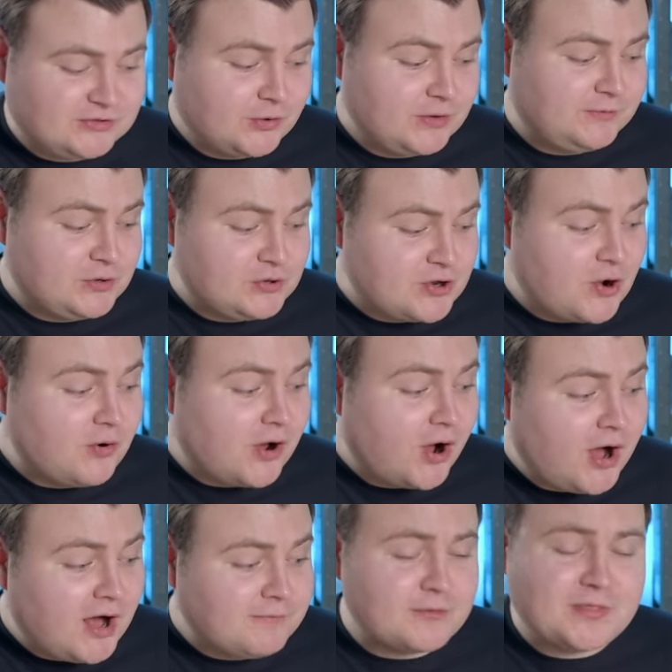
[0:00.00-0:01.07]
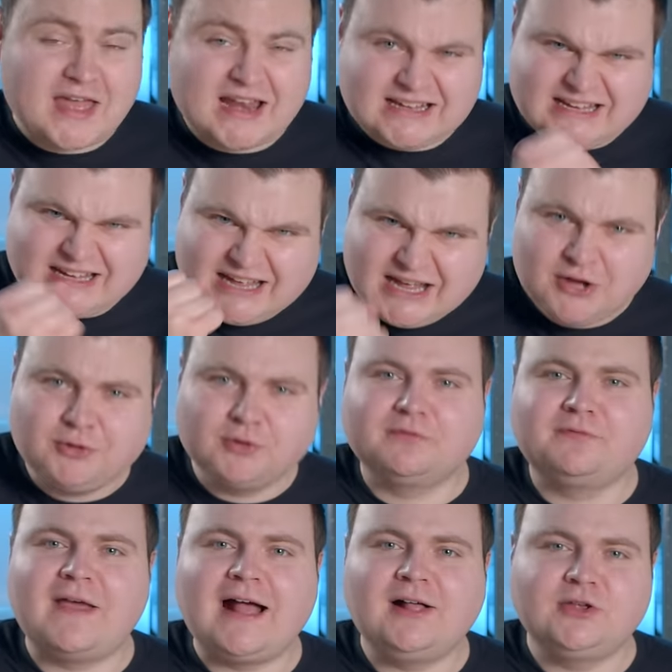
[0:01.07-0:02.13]
So if you don't offer that
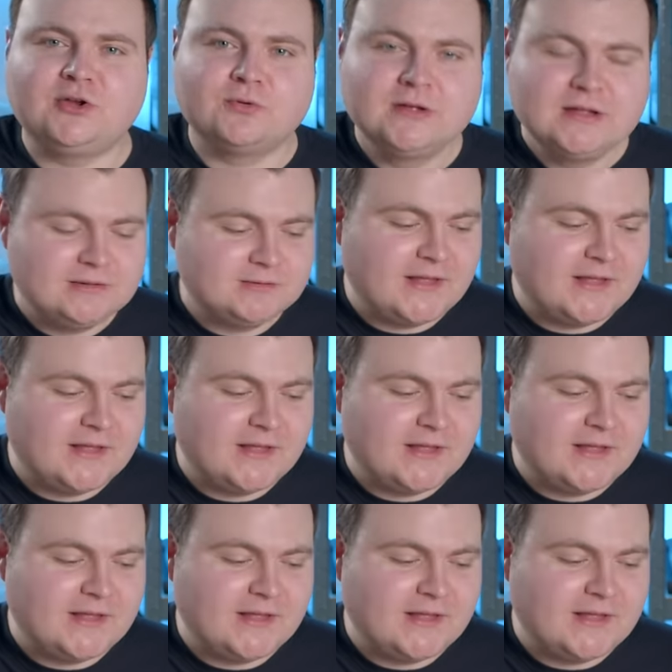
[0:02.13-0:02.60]
killer value,